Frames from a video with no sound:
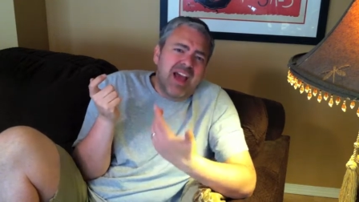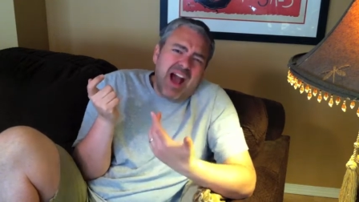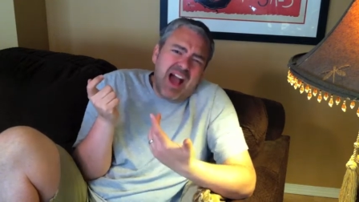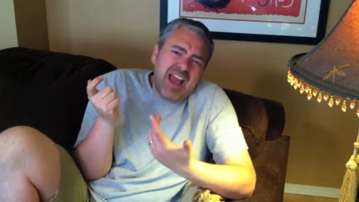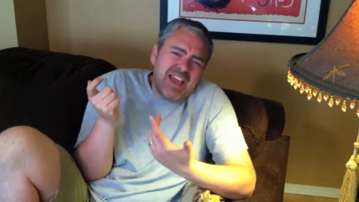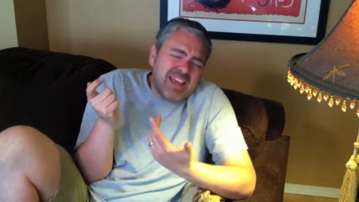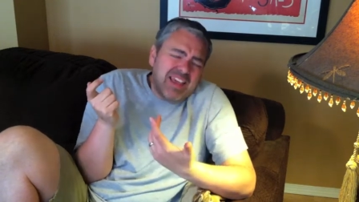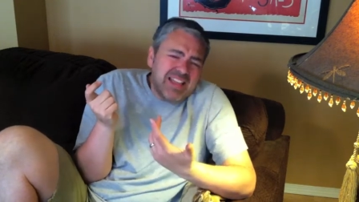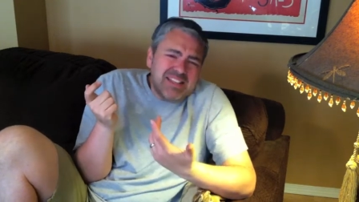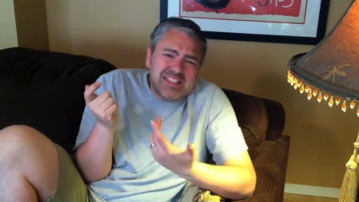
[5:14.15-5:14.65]

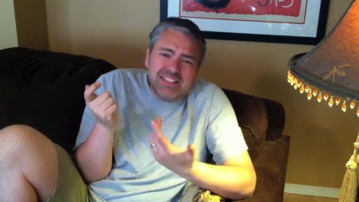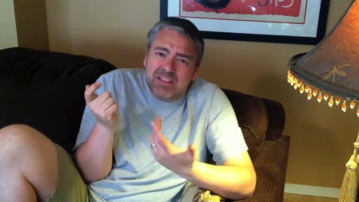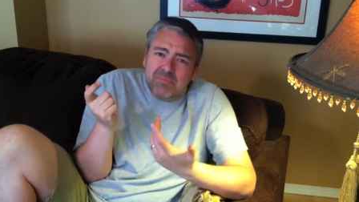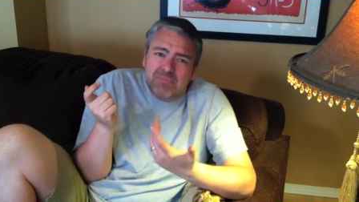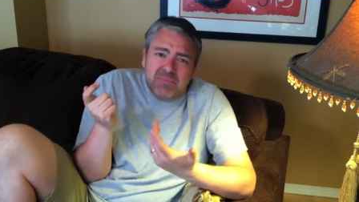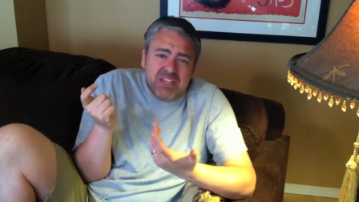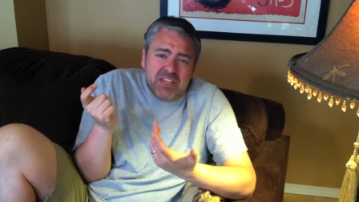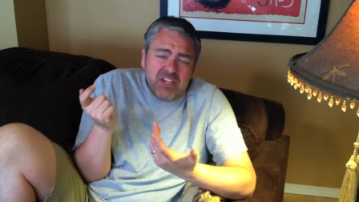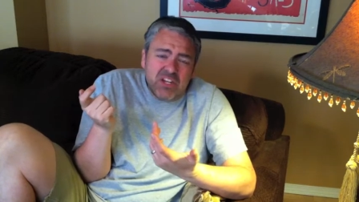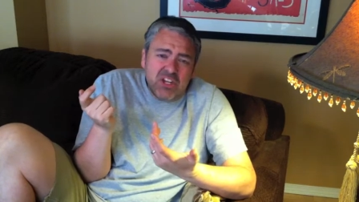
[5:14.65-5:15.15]
I, it's
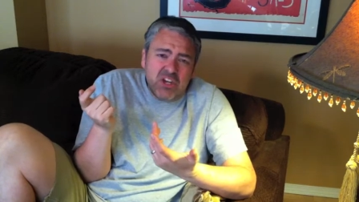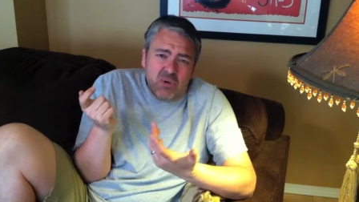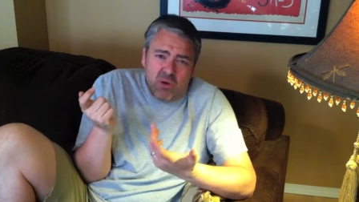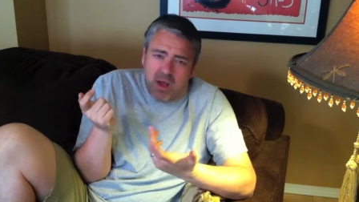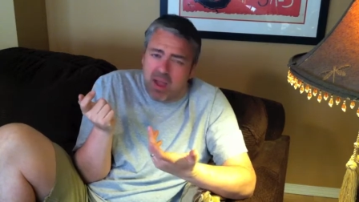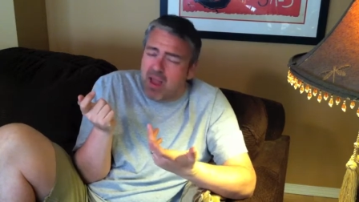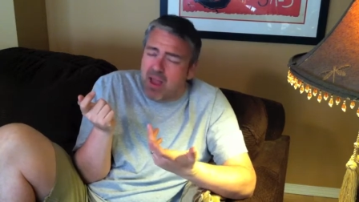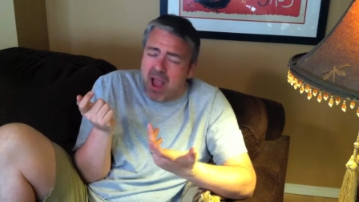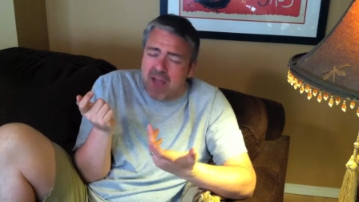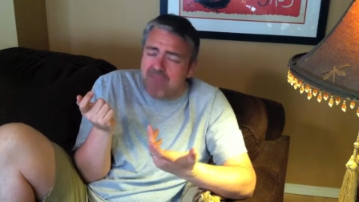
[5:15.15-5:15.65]
something new.
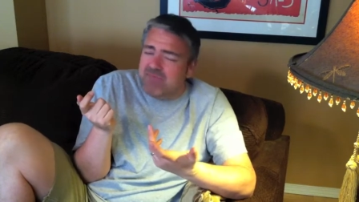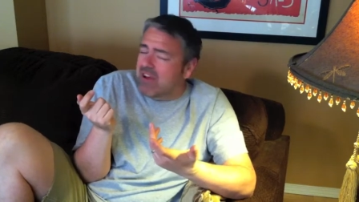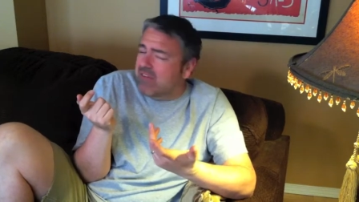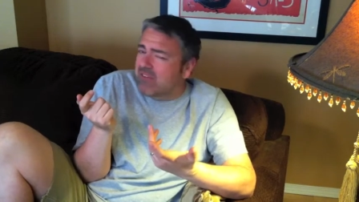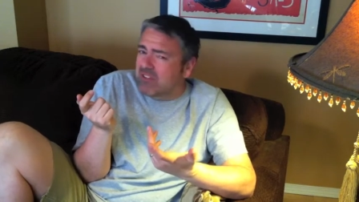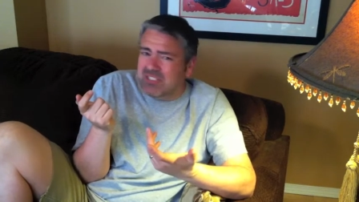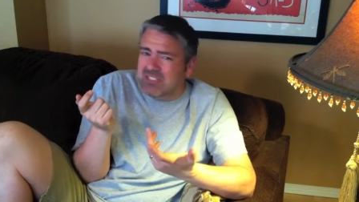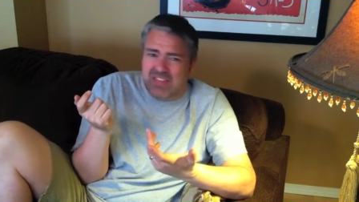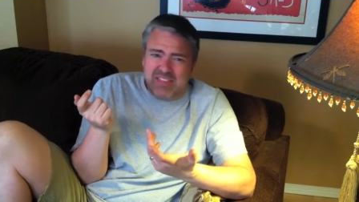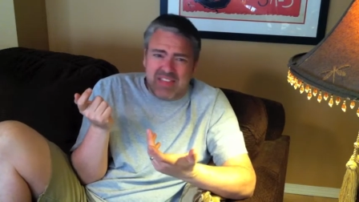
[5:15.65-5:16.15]
I, have
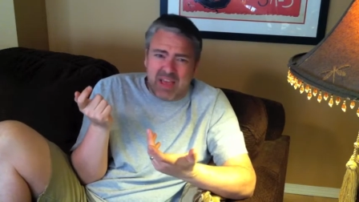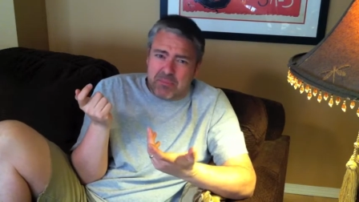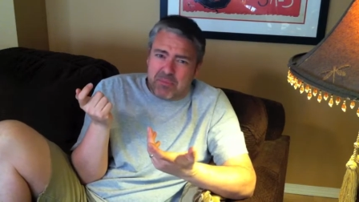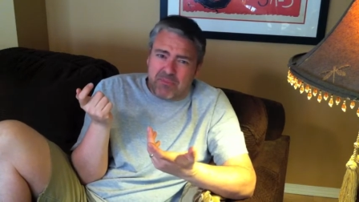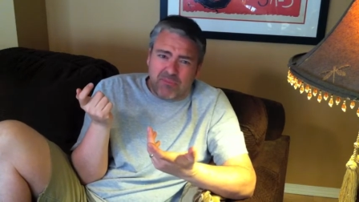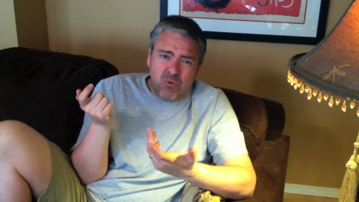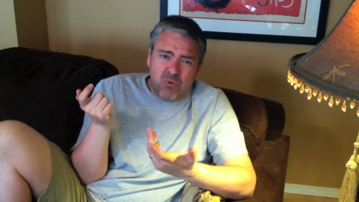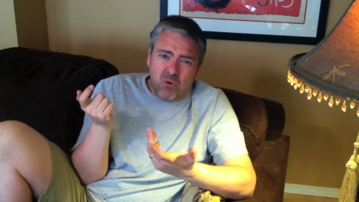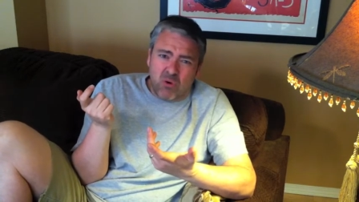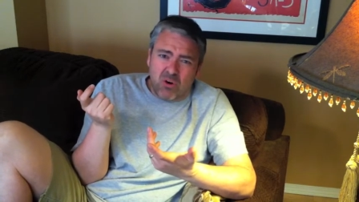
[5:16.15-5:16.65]
never done that
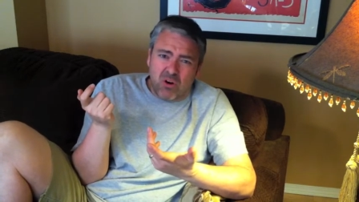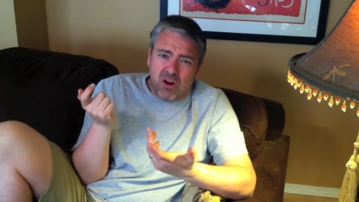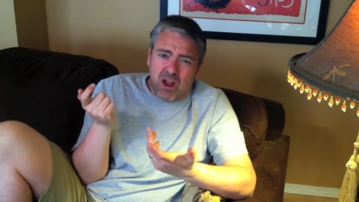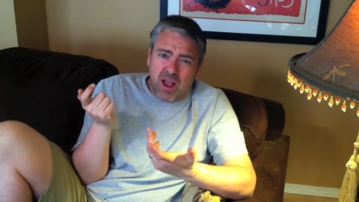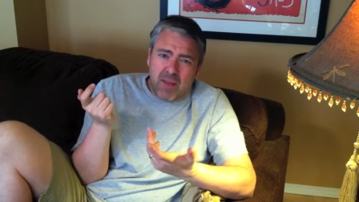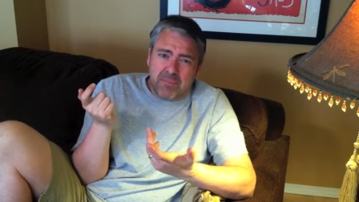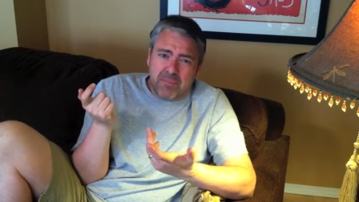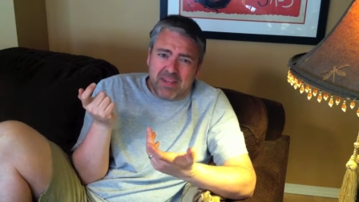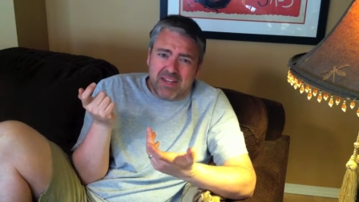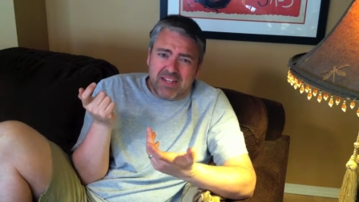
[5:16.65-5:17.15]
before.
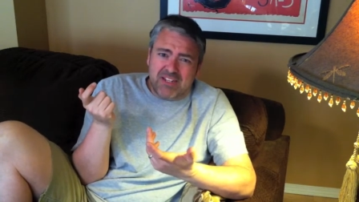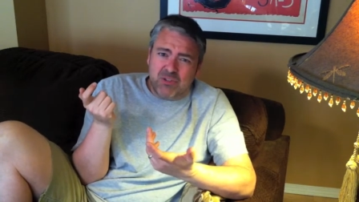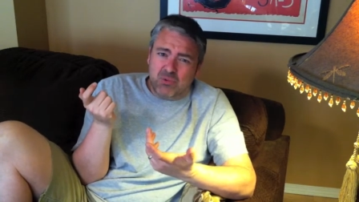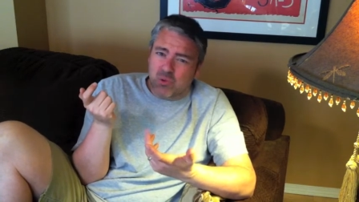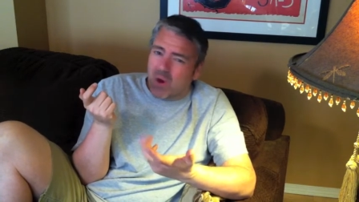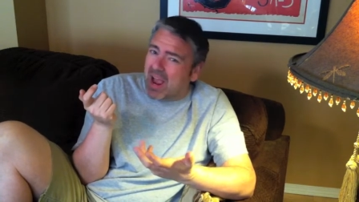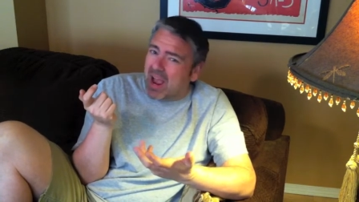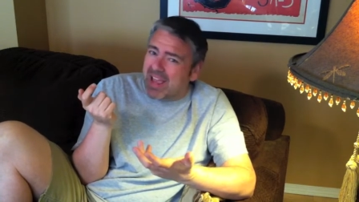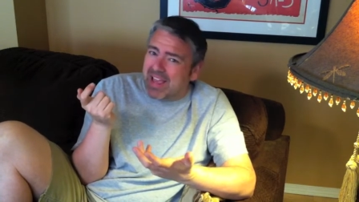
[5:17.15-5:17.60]
I'm gonna try